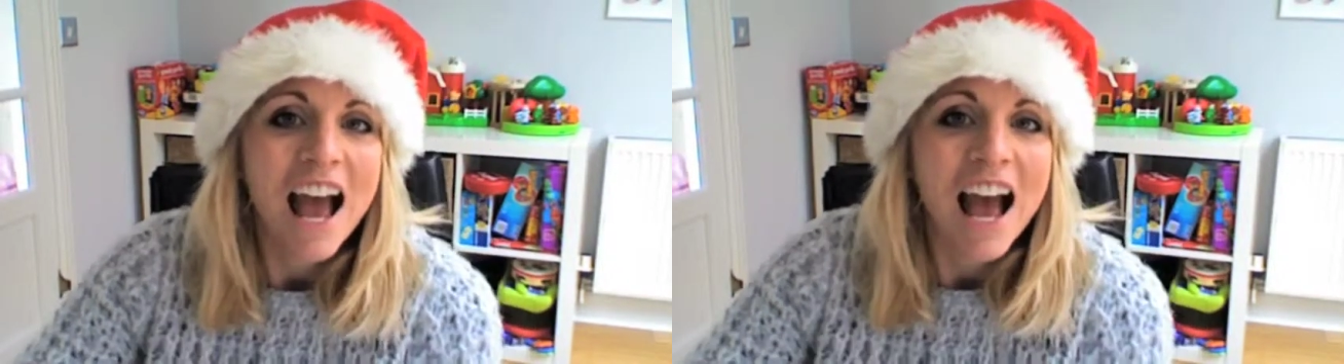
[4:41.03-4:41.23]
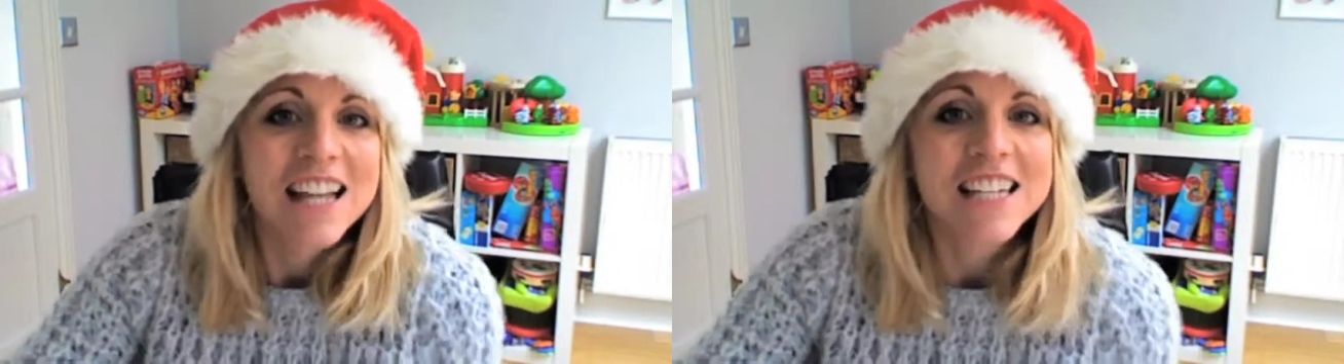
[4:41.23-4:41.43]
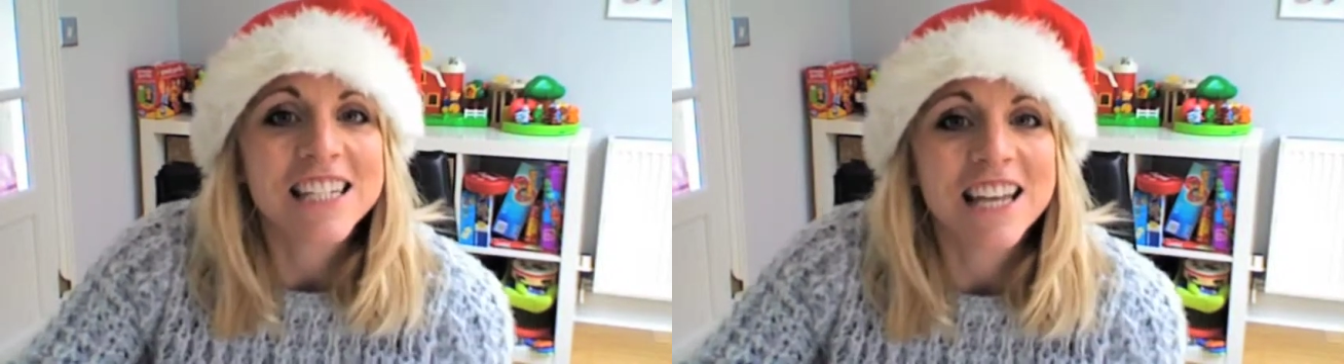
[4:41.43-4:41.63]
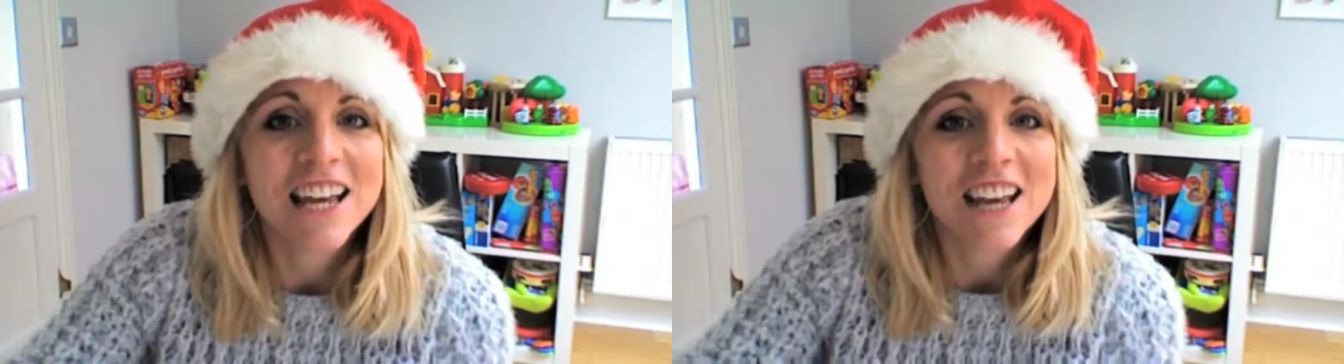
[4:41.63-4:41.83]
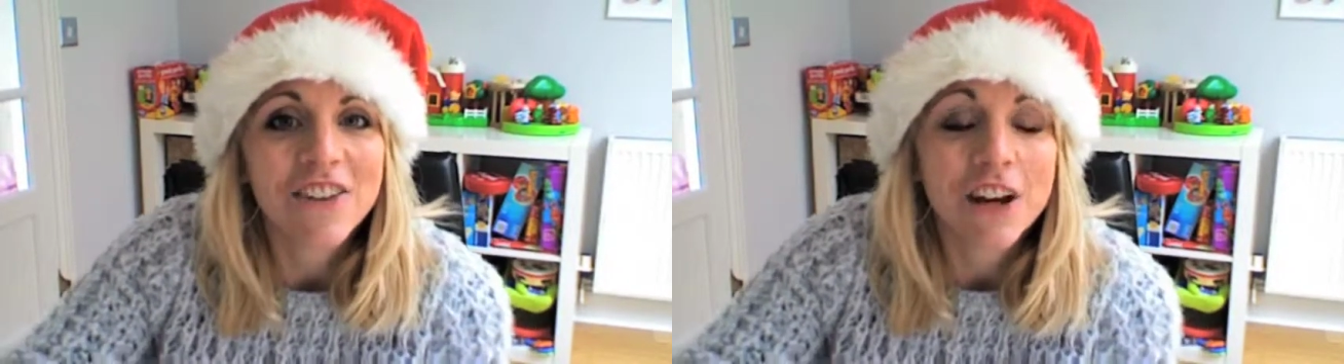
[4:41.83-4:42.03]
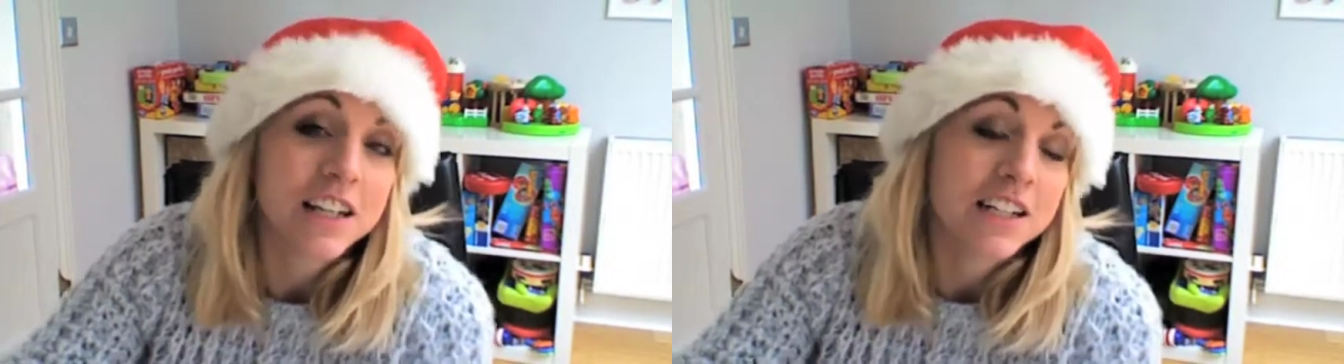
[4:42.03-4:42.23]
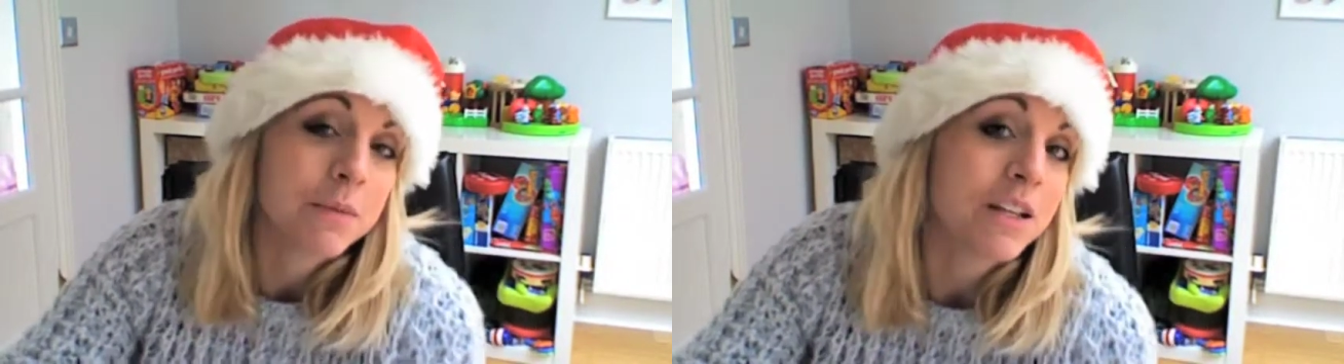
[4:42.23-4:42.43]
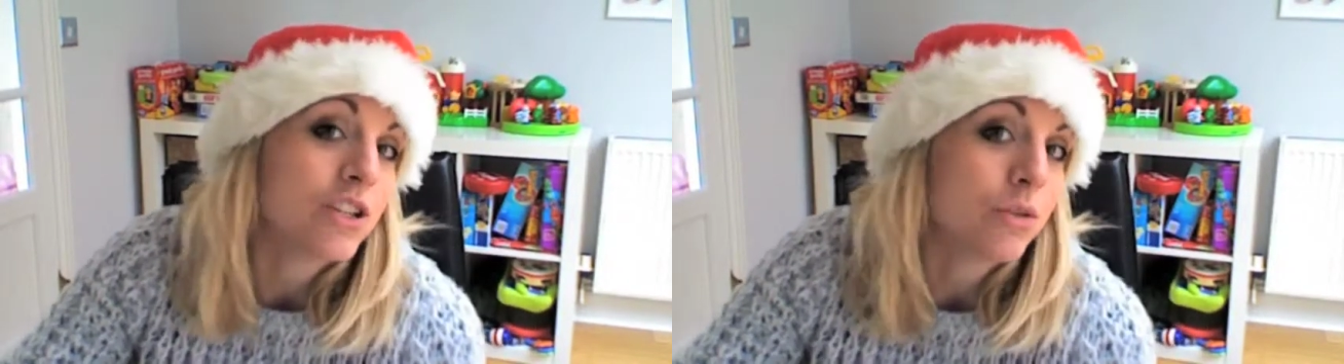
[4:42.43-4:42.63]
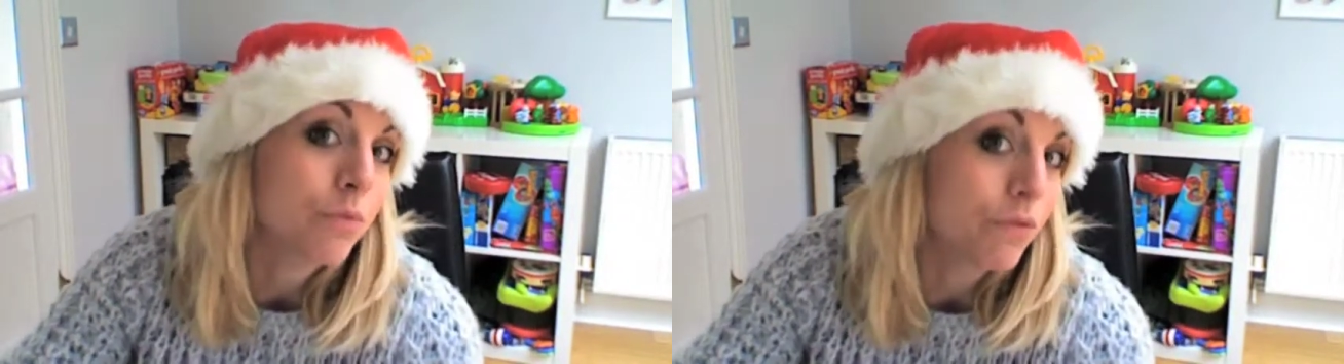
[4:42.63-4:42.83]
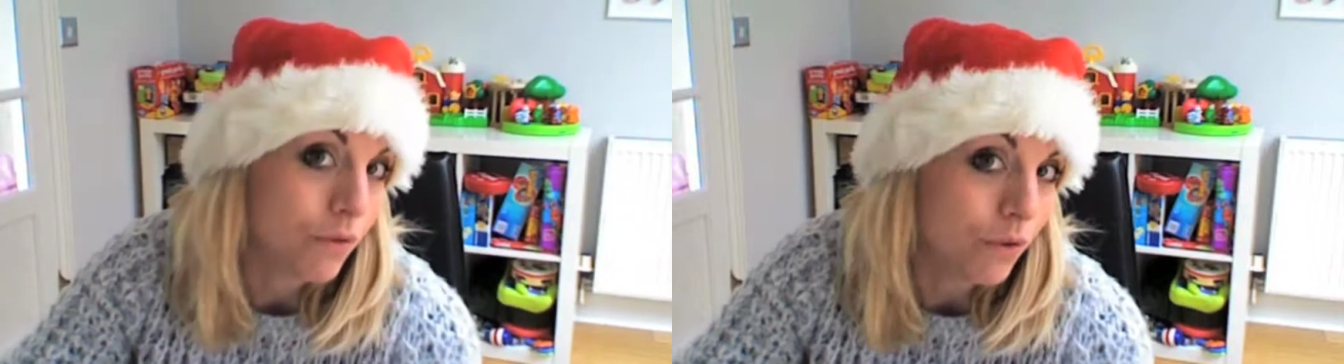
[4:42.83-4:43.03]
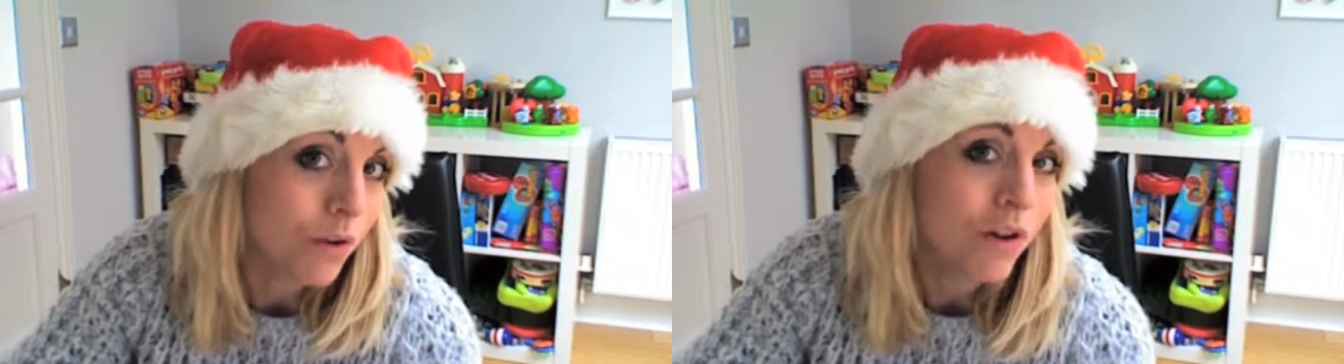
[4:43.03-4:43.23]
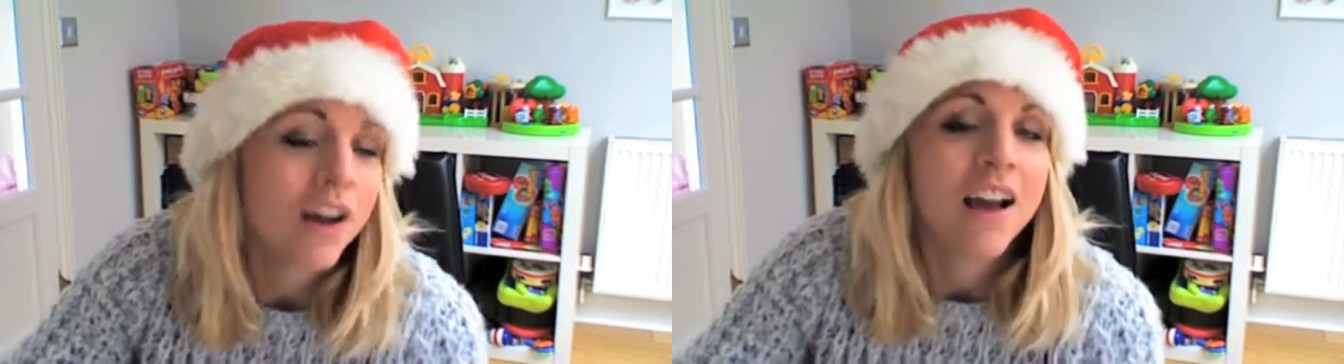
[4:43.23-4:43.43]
And if I don't get to speak to you before,